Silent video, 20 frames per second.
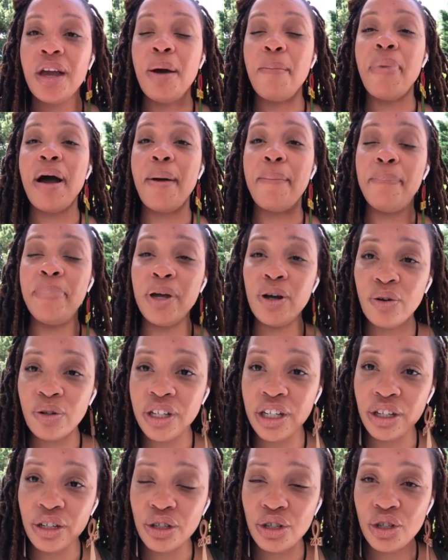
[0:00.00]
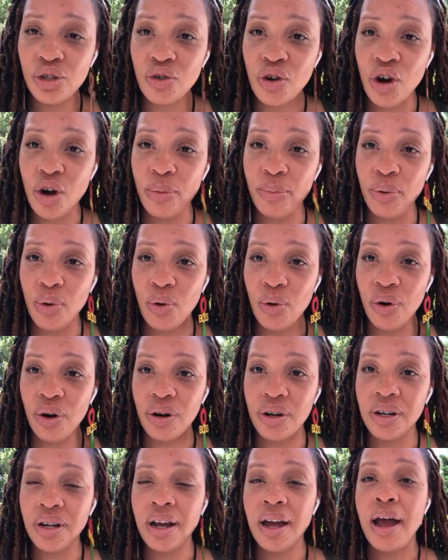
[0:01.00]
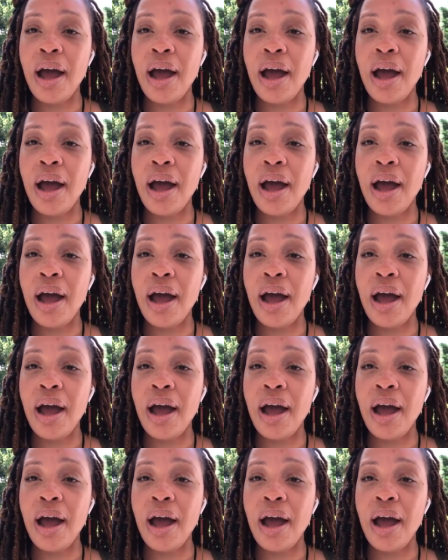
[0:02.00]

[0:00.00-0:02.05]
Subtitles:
by building your strong board,